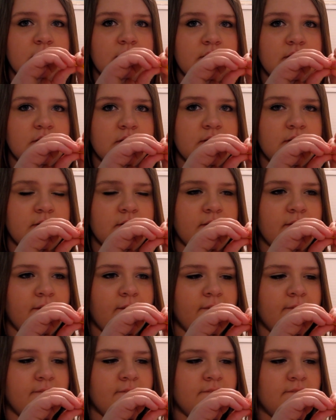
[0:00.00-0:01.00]

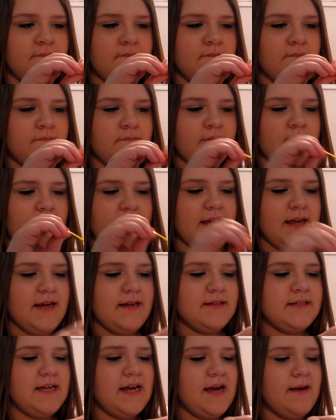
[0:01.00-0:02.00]
I
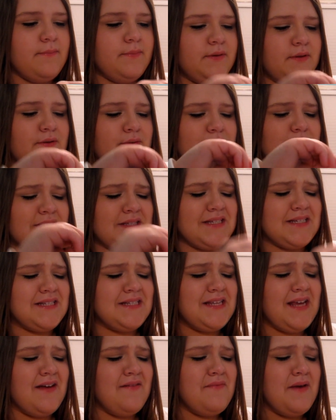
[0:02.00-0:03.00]
can't tie balloons to
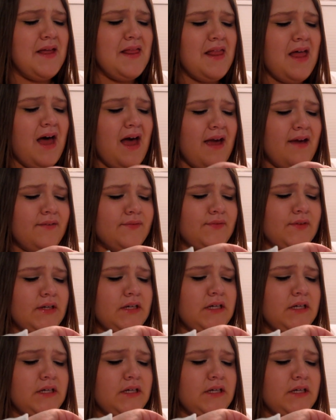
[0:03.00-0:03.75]
save my life.